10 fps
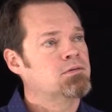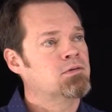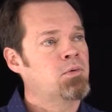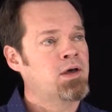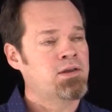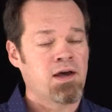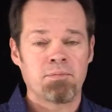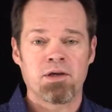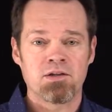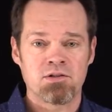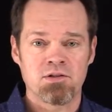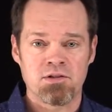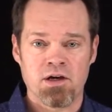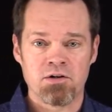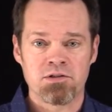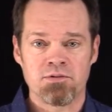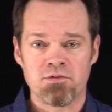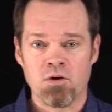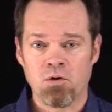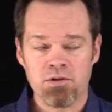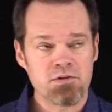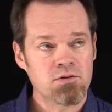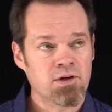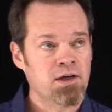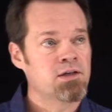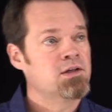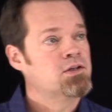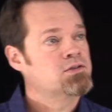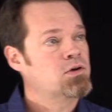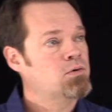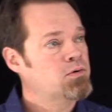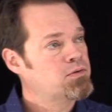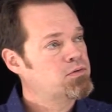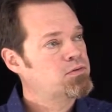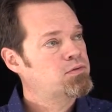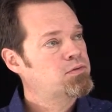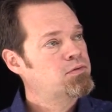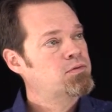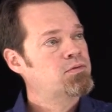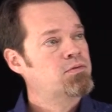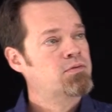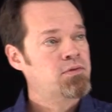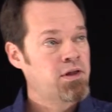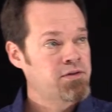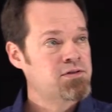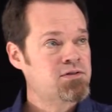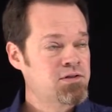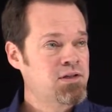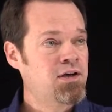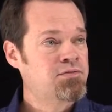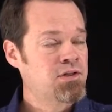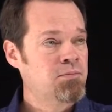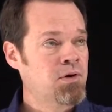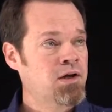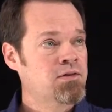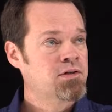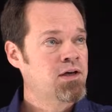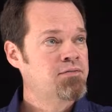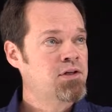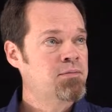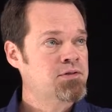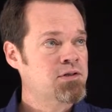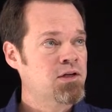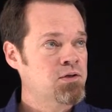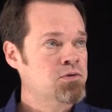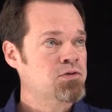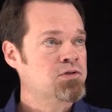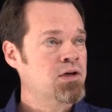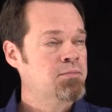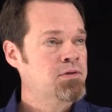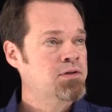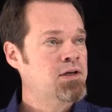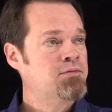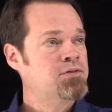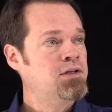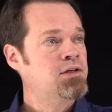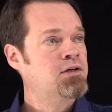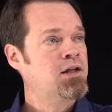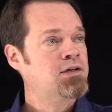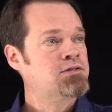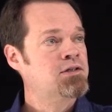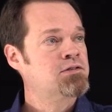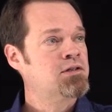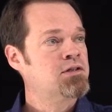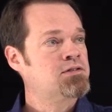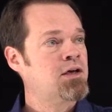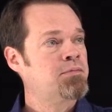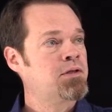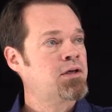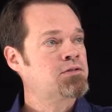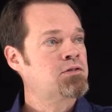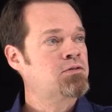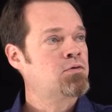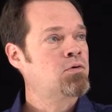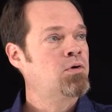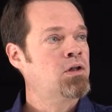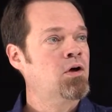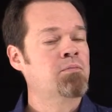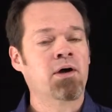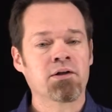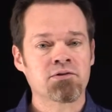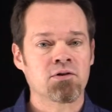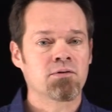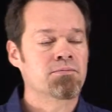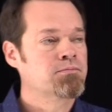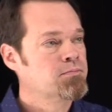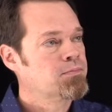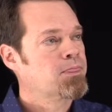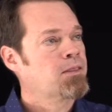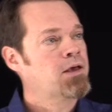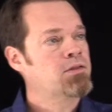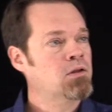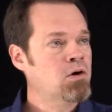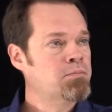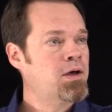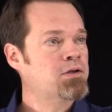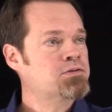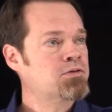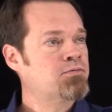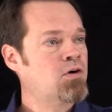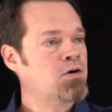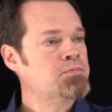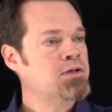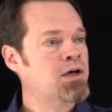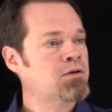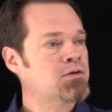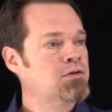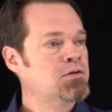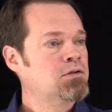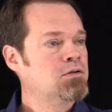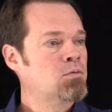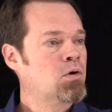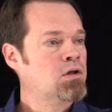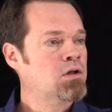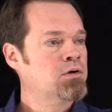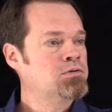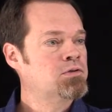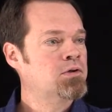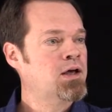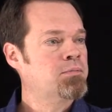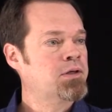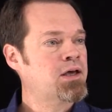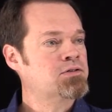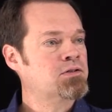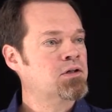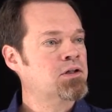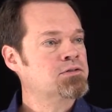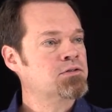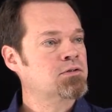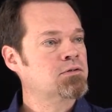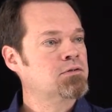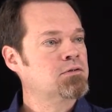the way the application designers have told us, okay? So now this is the dev team, right? dev team, it's not users yet, but the dev team connects into this application through a load balancer. Okay, the load balancer farms out workload to an application cluster.